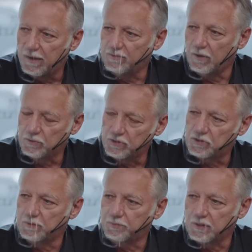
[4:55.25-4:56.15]

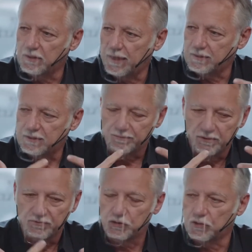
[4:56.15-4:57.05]
ownership or the landscape
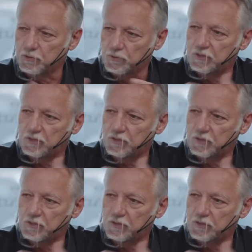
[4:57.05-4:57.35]
of church or